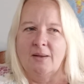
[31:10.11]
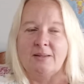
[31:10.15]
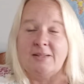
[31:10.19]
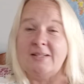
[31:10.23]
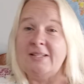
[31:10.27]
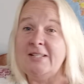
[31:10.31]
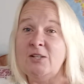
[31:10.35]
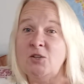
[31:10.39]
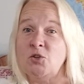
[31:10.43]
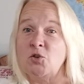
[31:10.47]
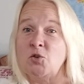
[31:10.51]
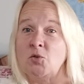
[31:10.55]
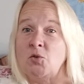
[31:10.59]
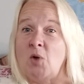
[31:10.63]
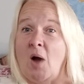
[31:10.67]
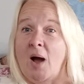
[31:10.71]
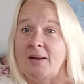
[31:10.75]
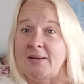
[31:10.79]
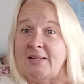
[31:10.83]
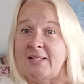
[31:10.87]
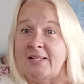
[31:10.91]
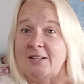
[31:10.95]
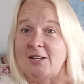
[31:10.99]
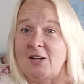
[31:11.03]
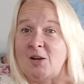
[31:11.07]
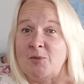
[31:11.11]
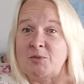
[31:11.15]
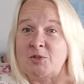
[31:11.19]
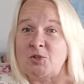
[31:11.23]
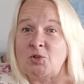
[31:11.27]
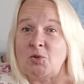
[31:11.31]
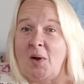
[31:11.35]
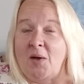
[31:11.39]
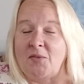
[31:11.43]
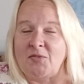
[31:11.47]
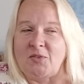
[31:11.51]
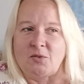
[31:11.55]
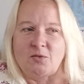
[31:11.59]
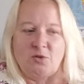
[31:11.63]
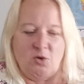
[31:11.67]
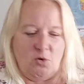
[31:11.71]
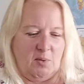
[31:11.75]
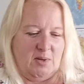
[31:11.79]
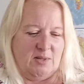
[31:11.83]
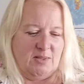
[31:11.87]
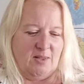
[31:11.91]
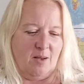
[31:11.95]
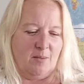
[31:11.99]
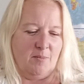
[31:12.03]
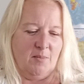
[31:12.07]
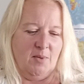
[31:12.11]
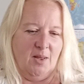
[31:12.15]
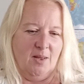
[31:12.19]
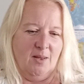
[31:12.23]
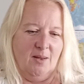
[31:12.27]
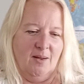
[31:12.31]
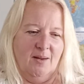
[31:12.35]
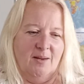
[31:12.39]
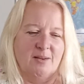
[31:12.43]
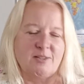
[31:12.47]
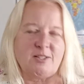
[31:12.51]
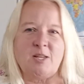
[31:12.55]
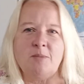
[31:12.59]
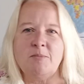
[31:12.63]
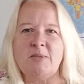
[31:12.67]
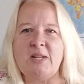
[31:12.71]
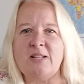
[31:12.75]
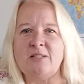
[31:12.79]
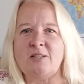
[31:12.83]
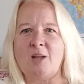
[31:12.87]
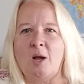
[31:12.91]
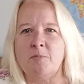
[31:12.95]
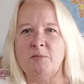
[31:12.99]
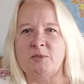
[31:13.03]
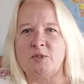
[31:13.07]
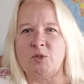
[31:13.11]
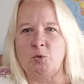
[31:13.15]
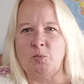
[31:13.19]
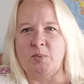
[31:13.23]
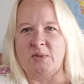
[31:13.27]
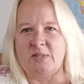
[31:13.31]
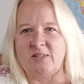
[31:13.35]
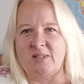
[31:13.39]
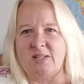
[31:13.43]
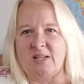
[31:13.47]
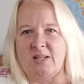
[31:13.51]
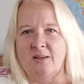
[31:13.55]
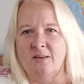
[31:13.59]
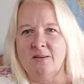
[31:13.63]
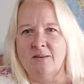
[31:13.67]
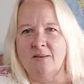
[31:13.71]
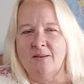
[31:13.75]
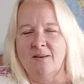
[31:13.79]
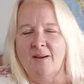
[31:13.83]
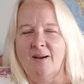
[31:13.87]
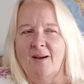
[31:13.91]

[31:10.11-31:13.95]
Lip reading: Needed or not needed, I'm still out there doing them. Some days I'm so busy.